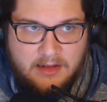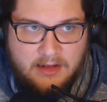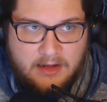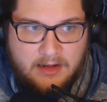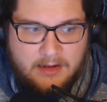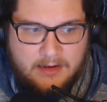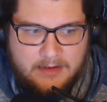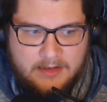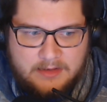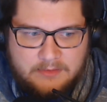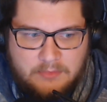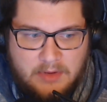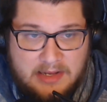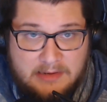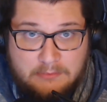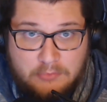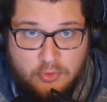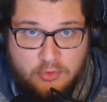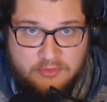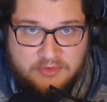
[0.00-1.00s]
in
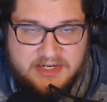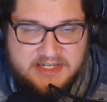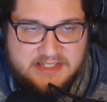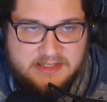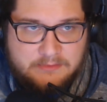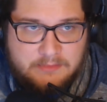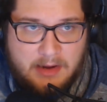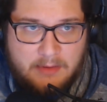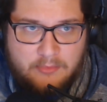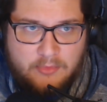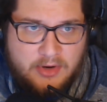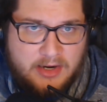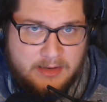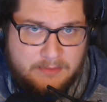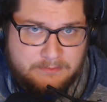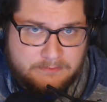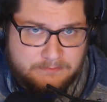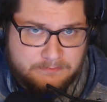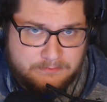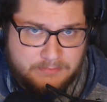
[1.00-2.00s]
more recent memory,
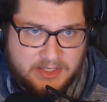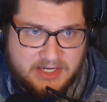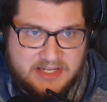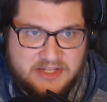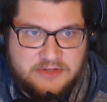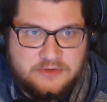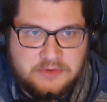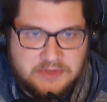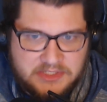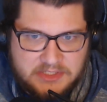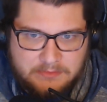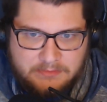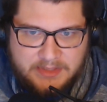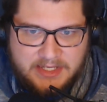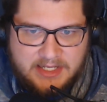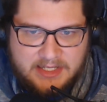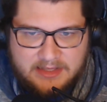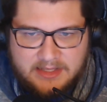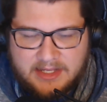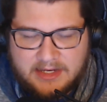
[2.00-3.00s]
but it used to
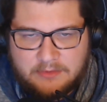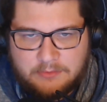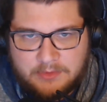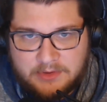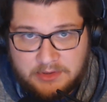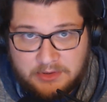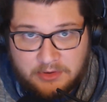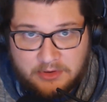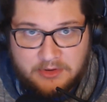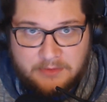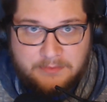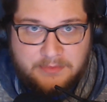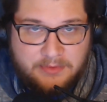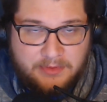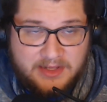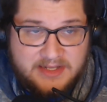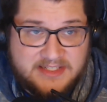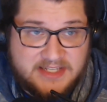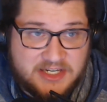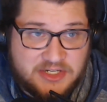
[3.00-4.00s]
be like when you're on the
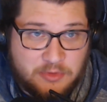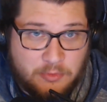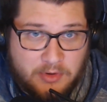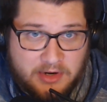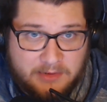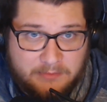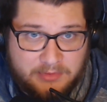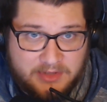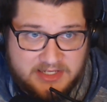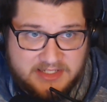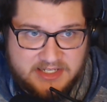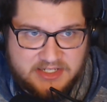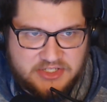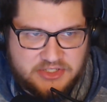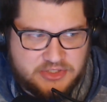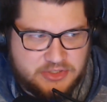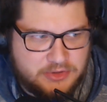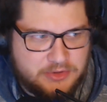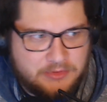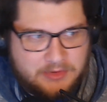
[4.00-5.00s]
PlayStation 1 and PlayStation
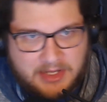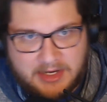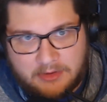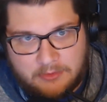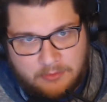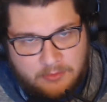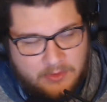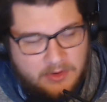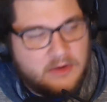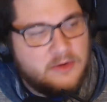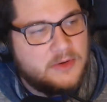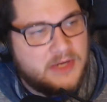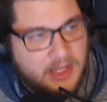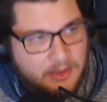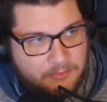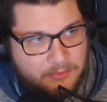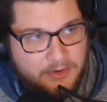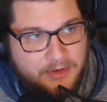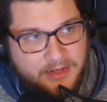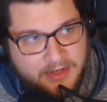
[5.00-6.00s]
2, you're like, well, okay,
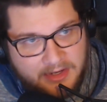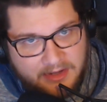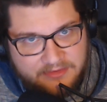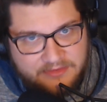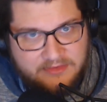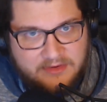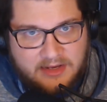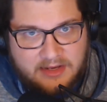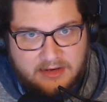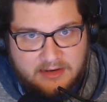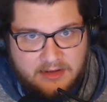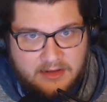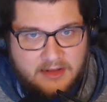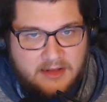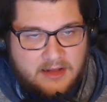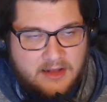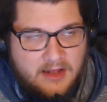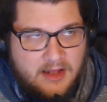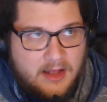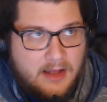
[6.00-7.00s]
we're in a cutscene,
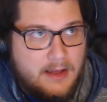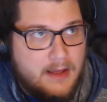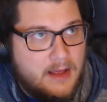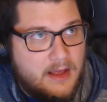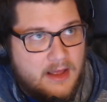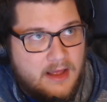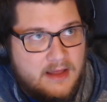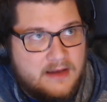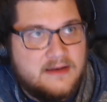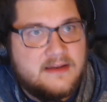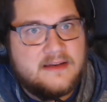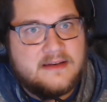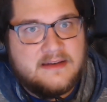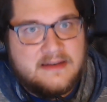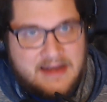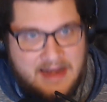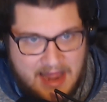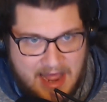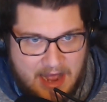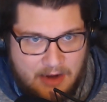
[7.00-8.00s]
and
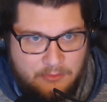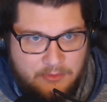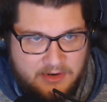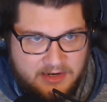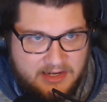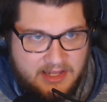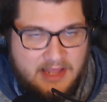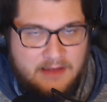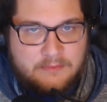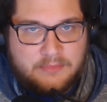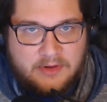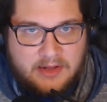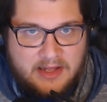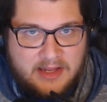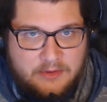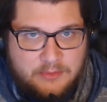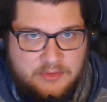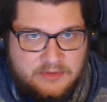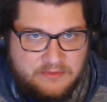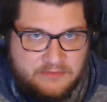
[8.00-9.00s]
now we're in gameplay. It
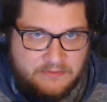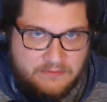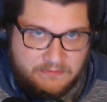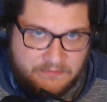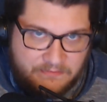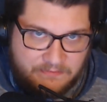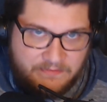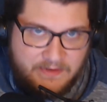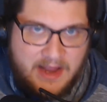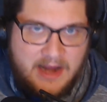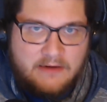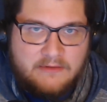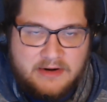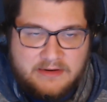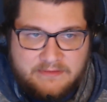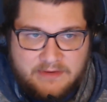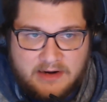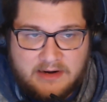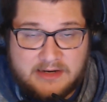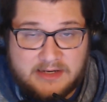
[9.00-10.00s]
was very,
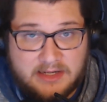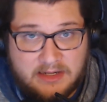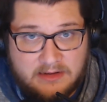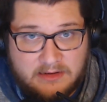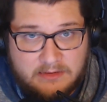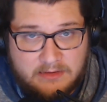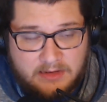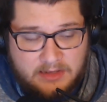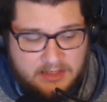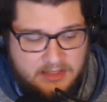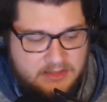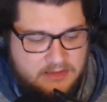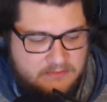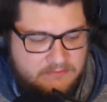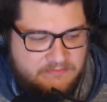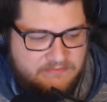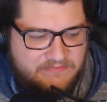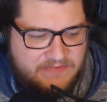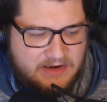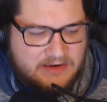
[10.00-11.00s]
very,
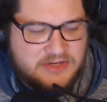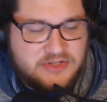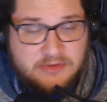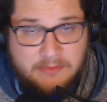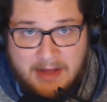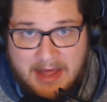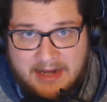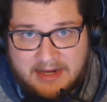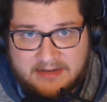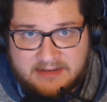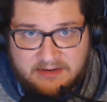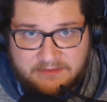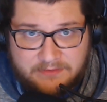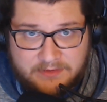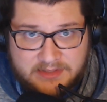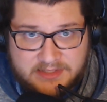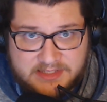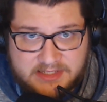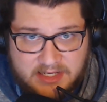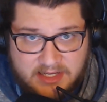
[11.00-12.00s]
very dramatic
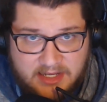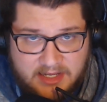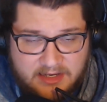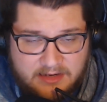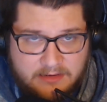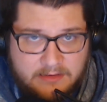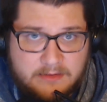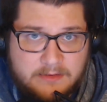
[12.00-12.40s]
difference in